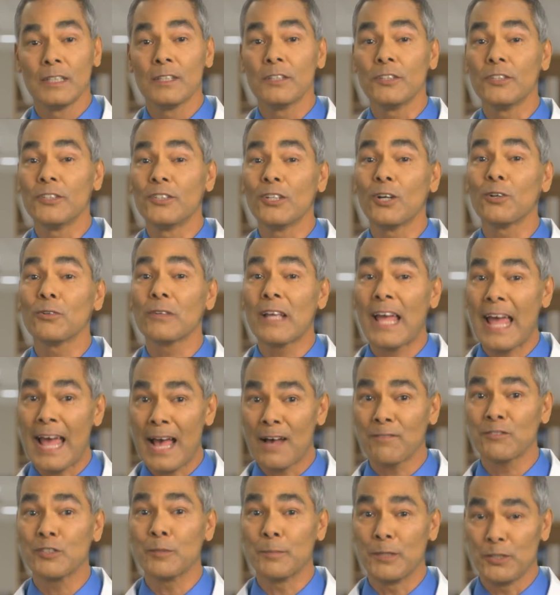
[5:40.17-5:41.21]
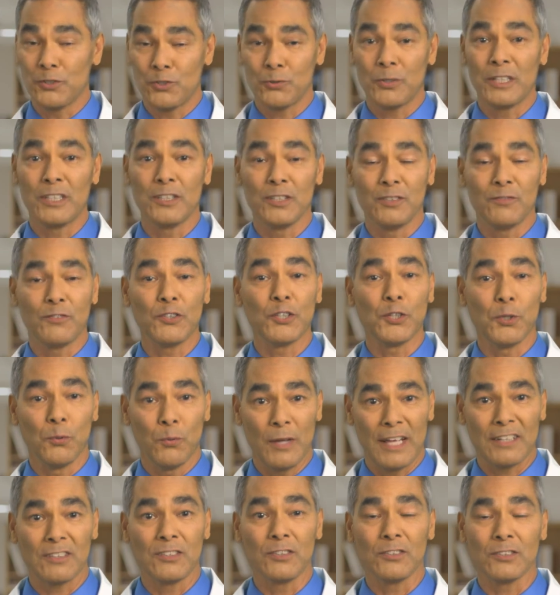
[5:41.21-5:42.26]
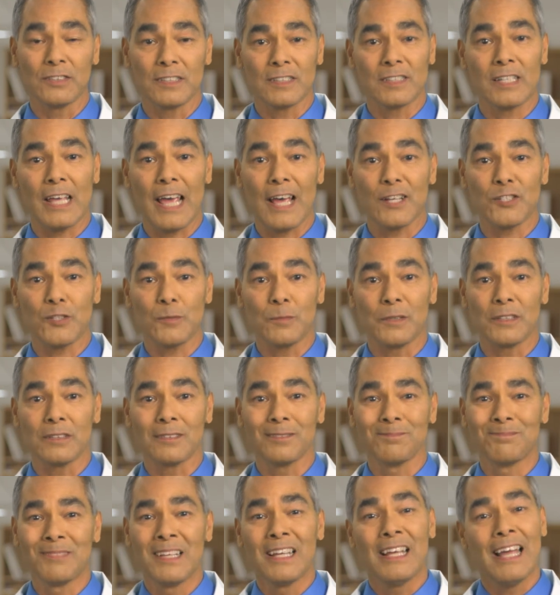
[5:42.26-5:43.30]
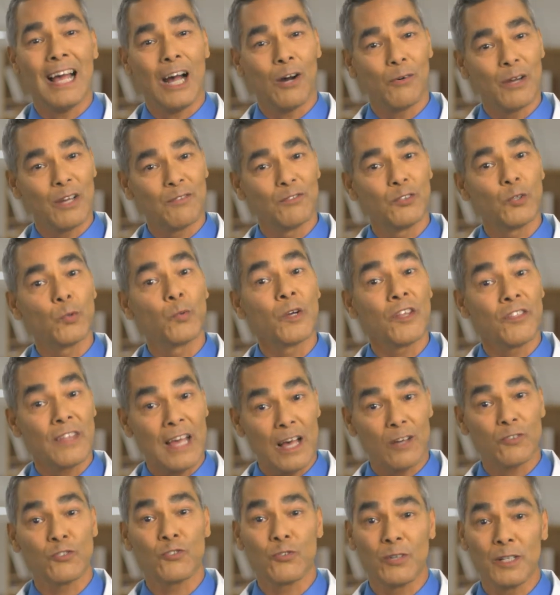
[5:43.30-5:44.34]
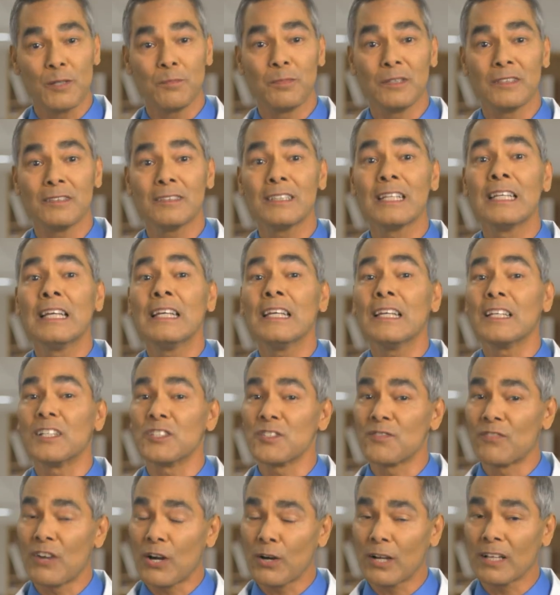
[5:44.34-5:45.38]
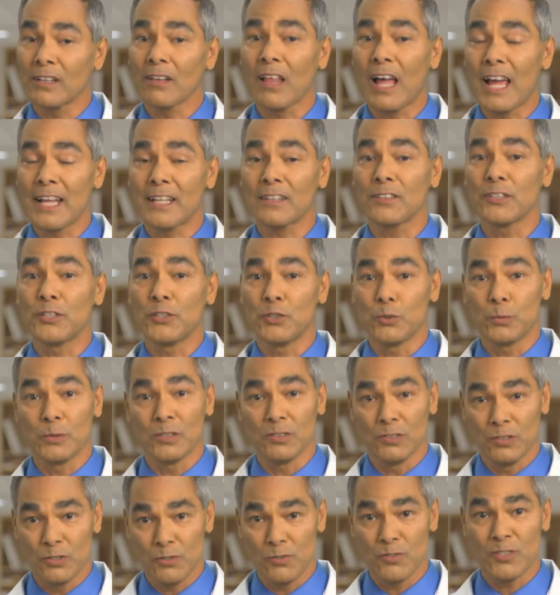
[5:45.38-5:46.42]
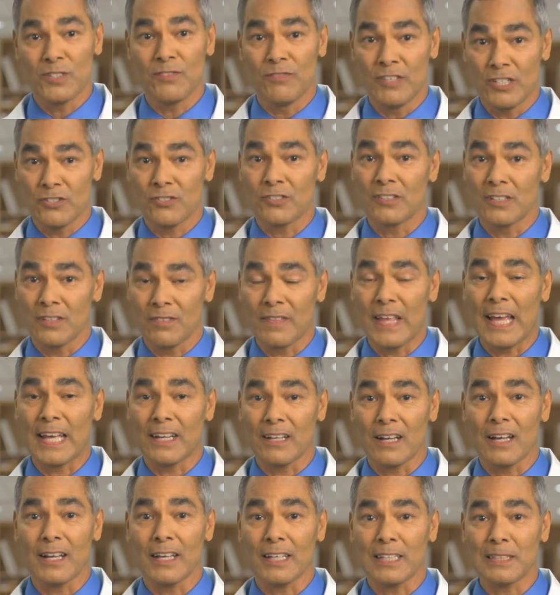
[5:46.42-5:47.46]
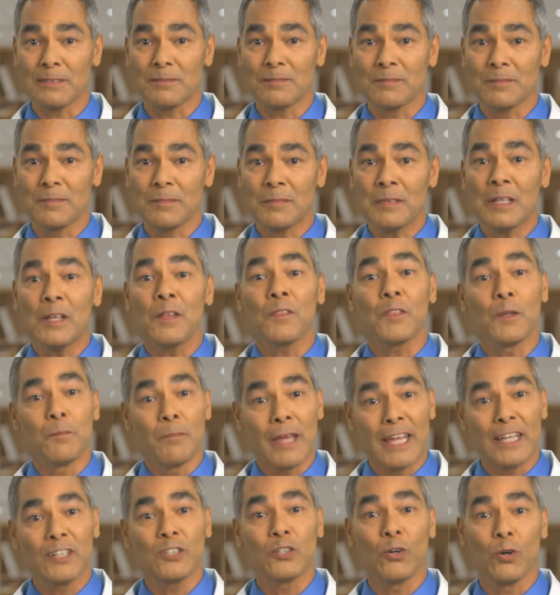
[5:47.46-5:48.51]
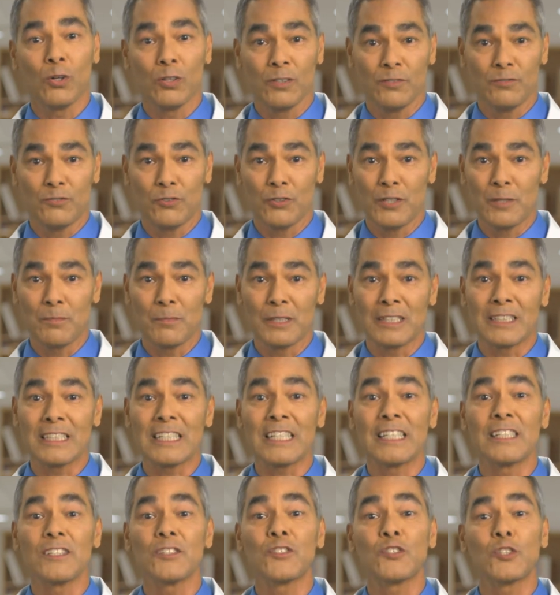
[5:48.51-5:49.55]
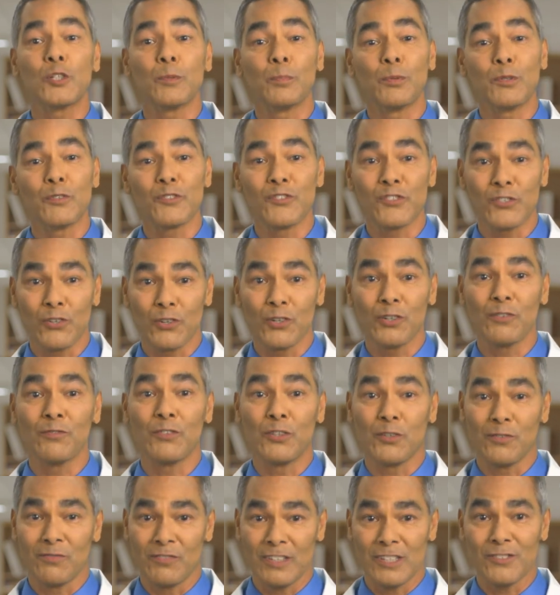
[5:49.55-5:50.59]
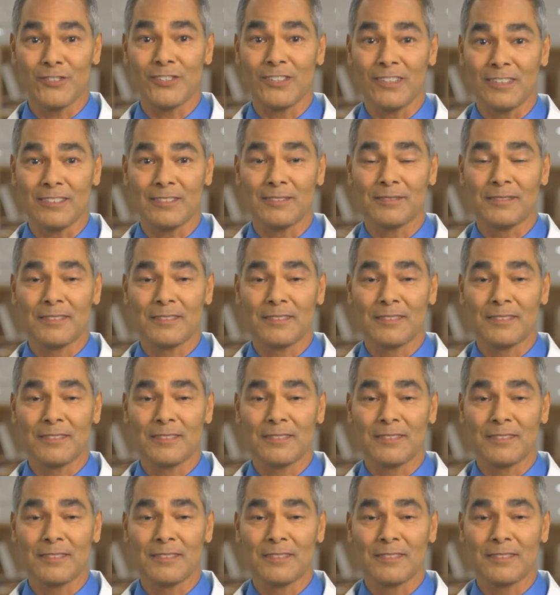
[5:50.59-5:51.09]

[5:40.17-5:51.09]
You don't have to be treated for your retinal detachment. However, without treatment, it is very likely you will lose vision in that eye. The main goal of treatment is to preserve your vision.